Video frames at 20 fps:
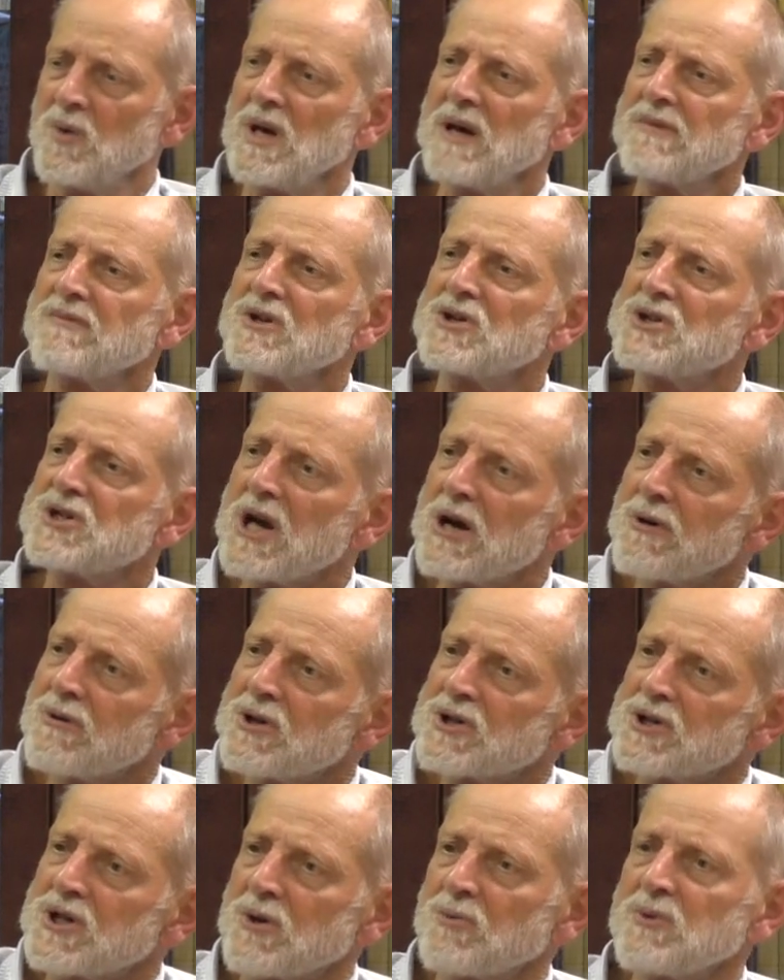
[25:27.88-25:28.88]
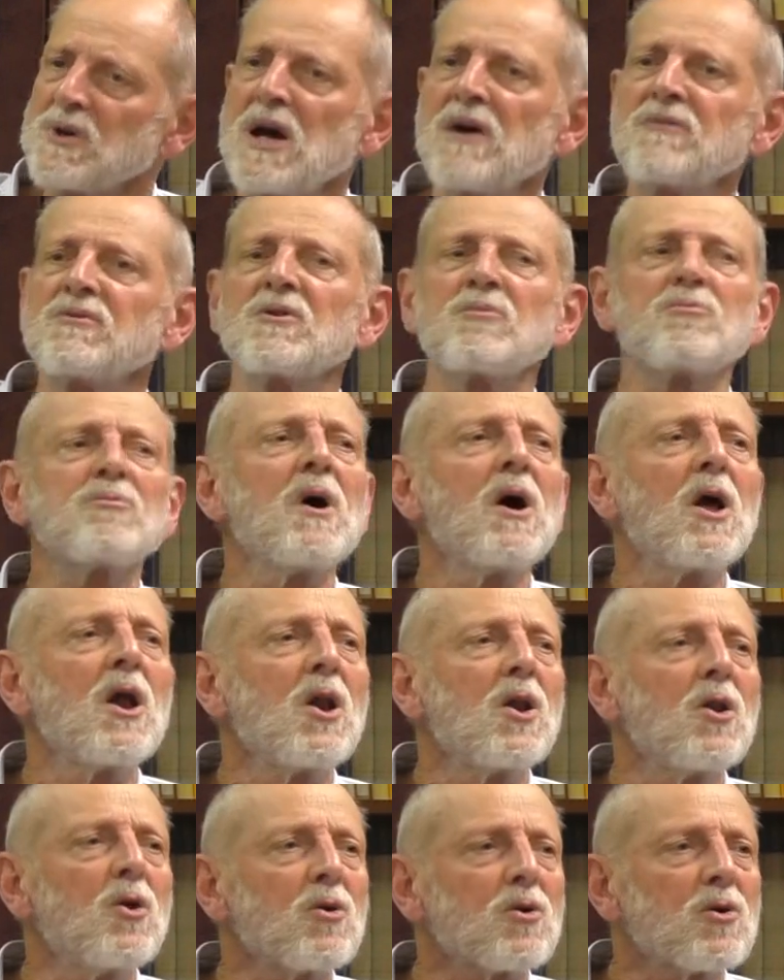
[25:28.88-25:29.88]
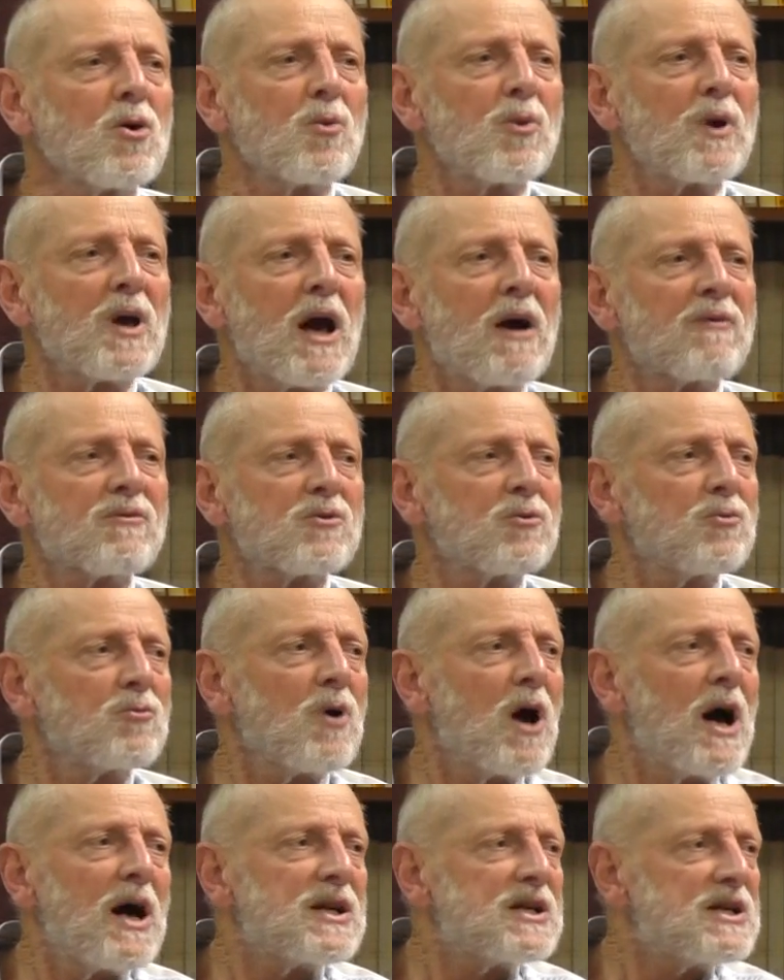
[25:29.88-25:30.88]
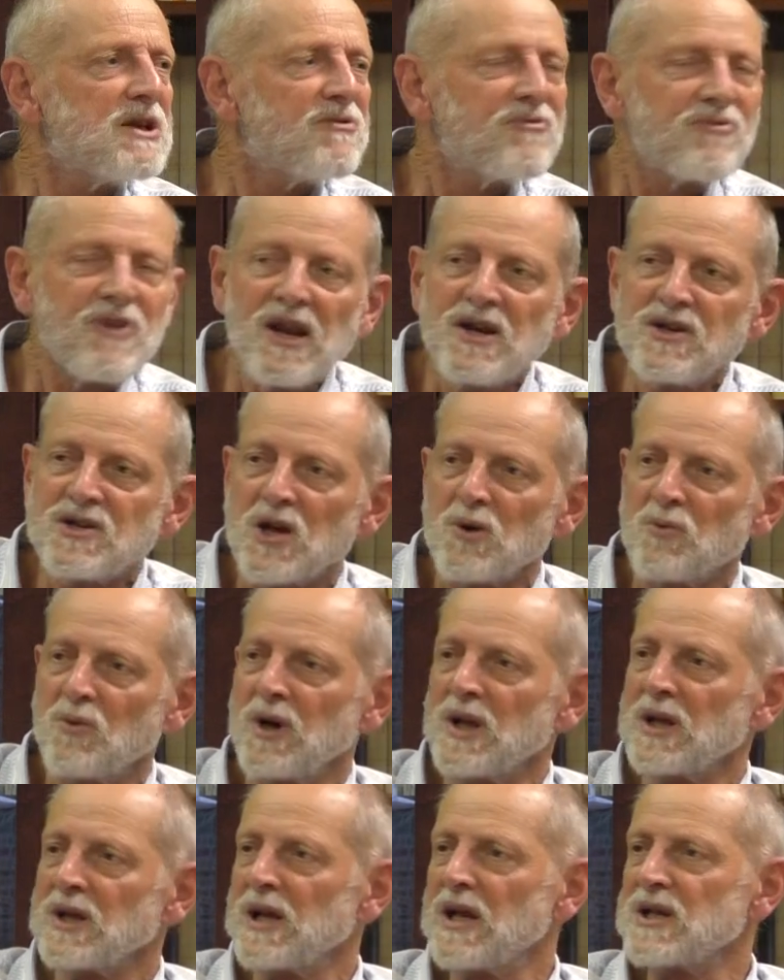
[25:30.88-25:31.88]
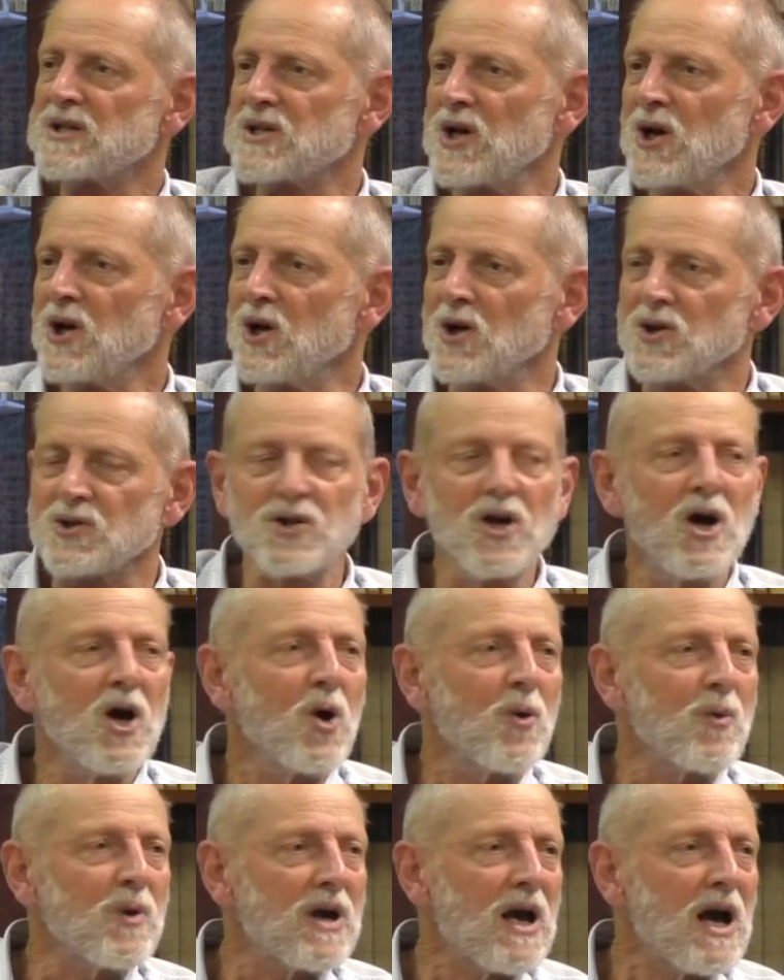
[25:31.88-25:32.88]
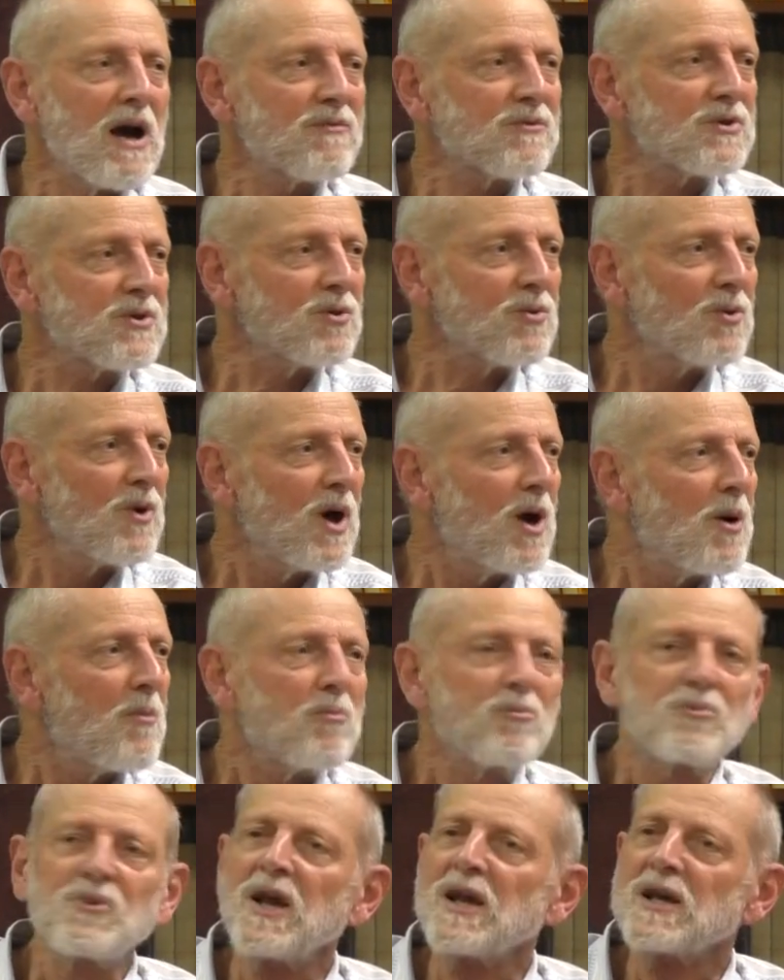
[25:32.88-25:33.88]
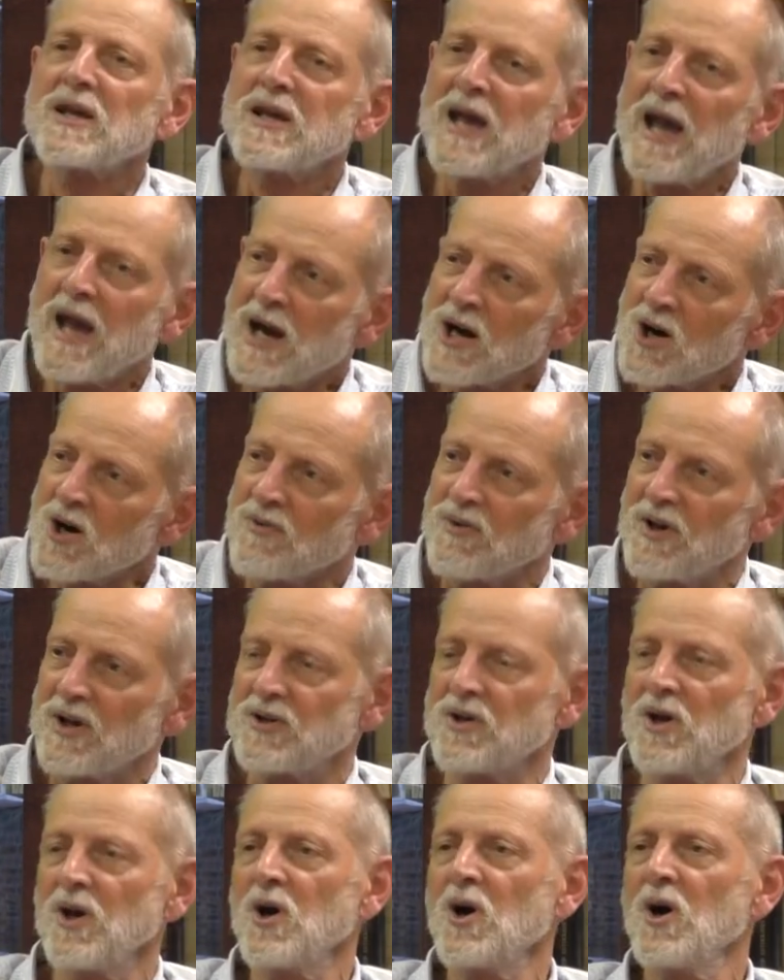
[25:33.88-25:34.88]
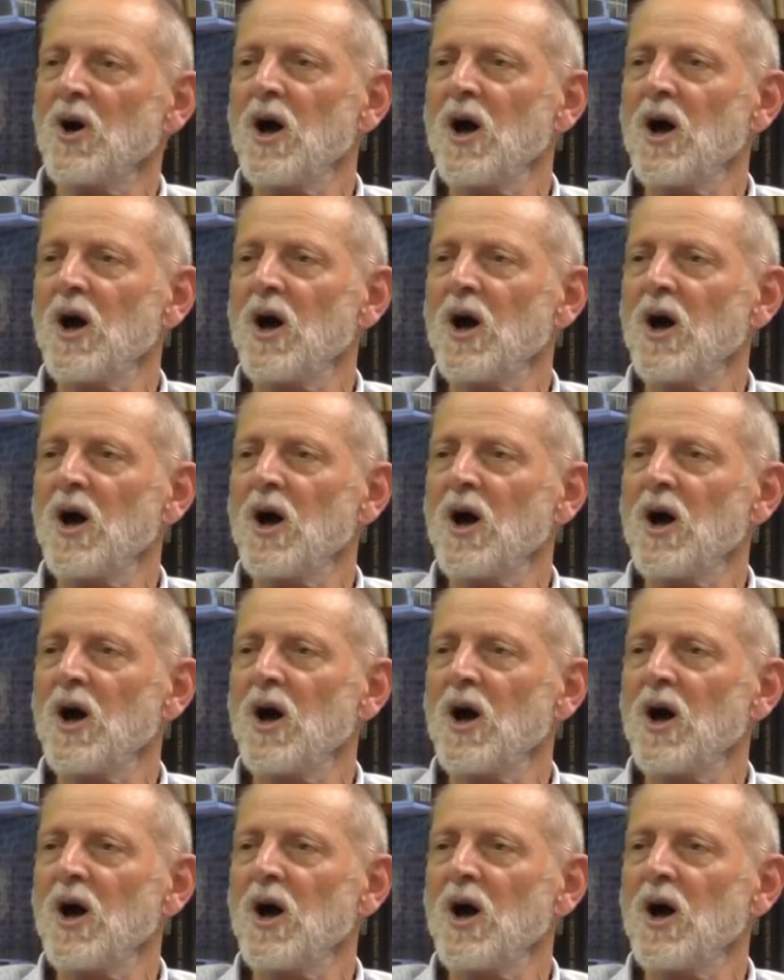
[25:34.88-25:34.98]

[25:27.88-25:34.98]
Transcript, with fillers: We have to cherish it. We have to look. We have to defend it when it gets hurt. We have to take care of it.